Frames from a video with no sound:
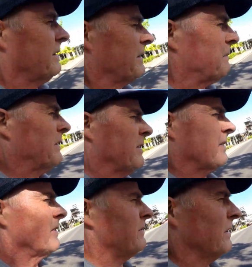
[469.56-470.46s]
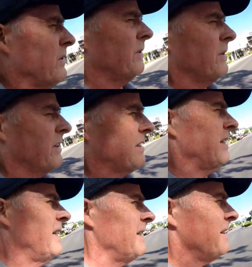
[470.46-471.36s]
coming up here, so I couldn't record a
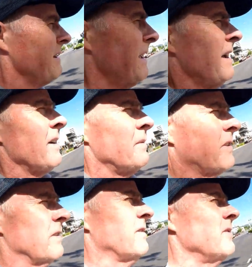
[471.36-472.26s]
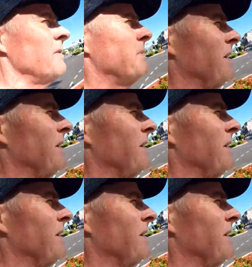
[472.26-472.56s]
thing, which is good